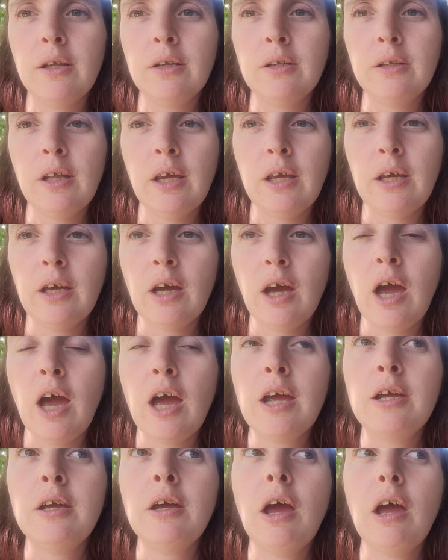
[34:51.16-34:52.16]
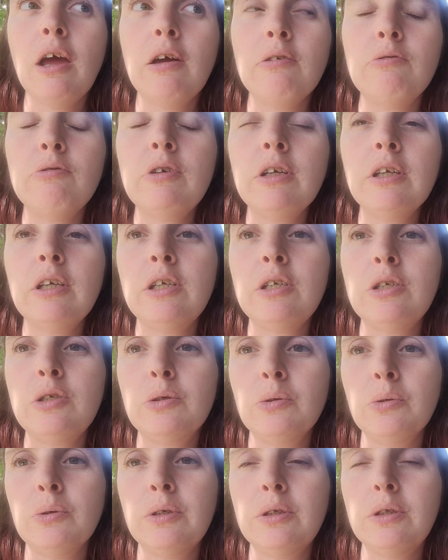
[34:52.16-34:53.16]
I really
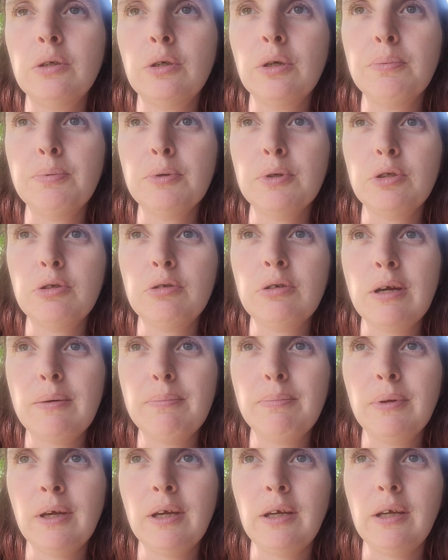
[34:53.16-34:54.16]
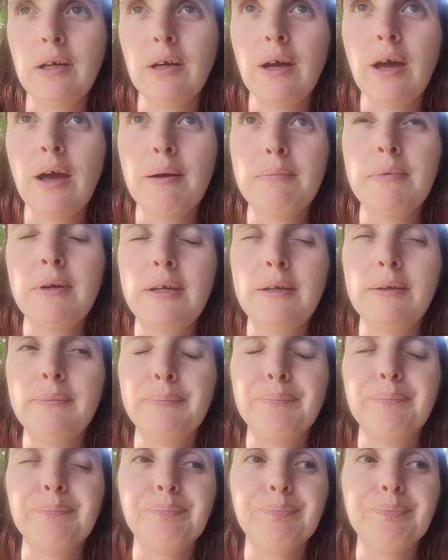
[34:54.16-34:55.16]
enjoyed The Couple's Trip. Like, I
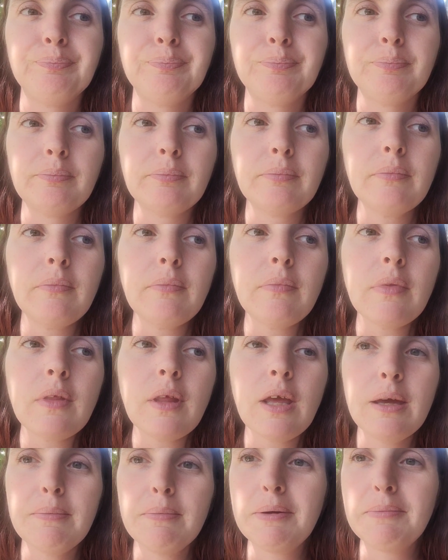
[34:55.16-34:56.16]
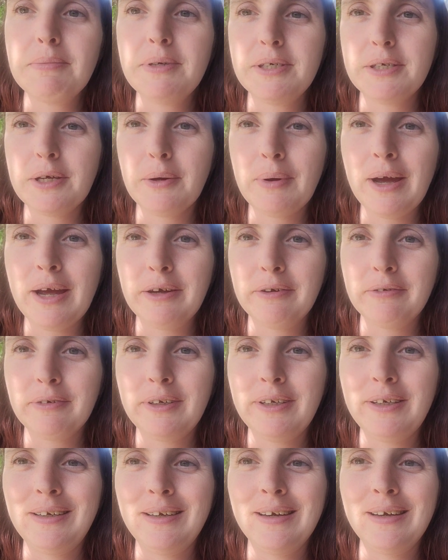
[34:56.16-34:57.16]
mean, it made me so
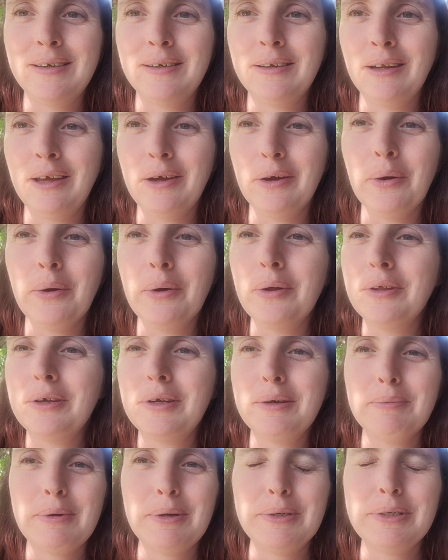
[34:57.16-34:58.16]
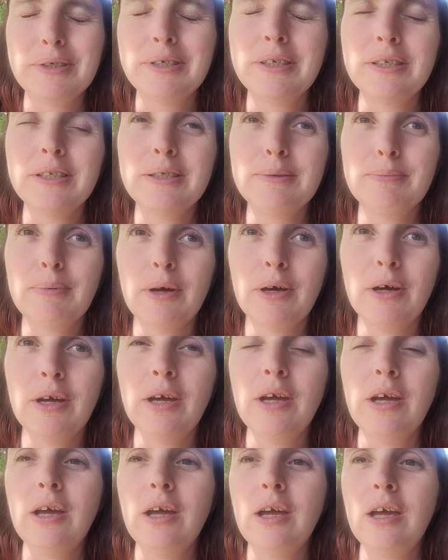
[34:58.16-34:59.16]
angry and like all the emotions, but
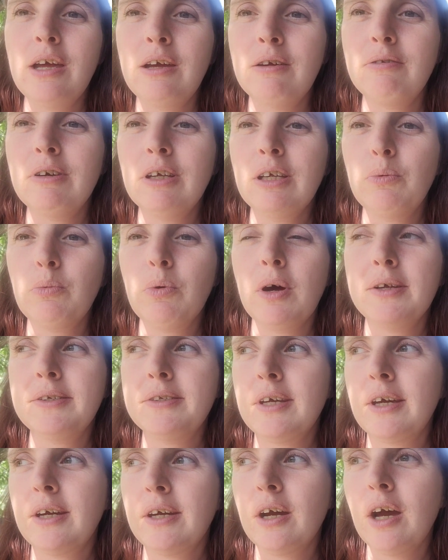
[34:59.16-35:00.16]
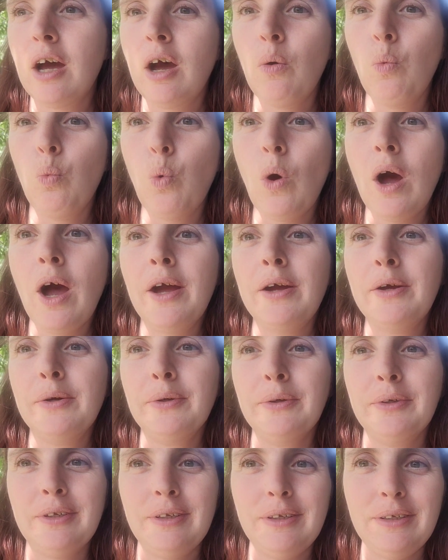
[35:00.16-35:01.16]
it really was like a
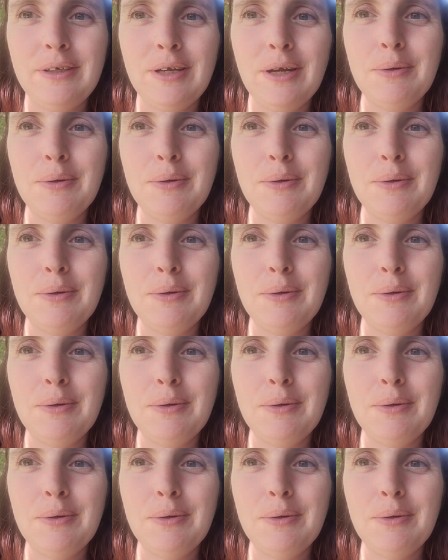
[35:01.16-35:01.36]
wild,